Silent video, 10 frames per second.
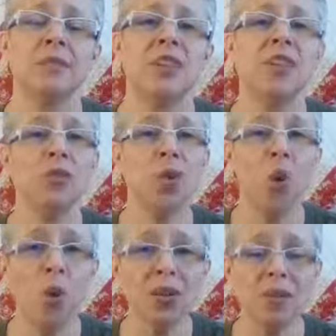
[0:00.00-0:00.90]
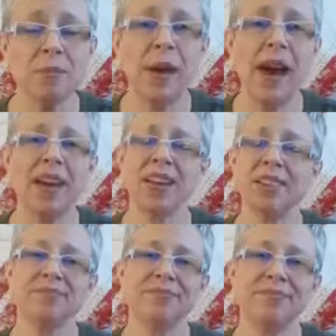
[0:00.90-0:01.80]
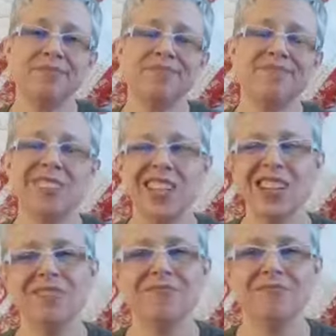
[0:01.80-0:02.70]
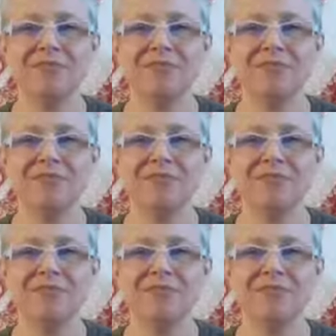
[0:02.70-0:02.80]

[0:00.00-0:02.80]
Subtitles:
And if you hold them back, well,